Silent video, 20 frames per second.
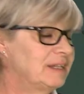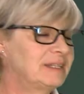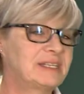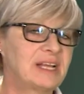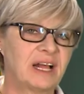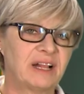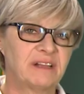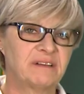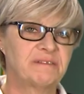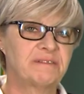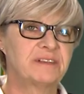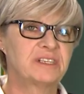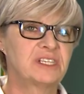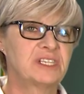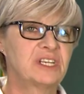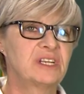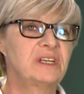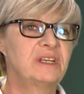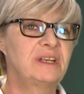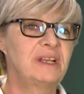
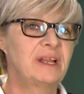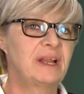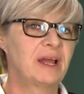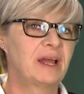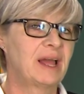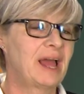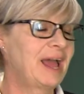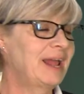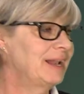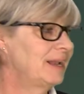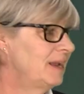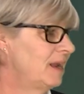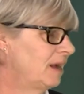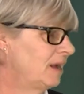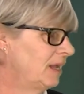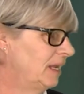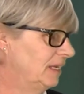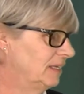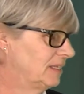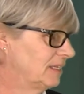television at
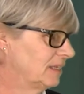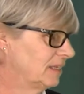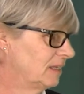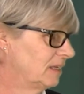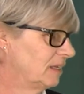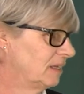night.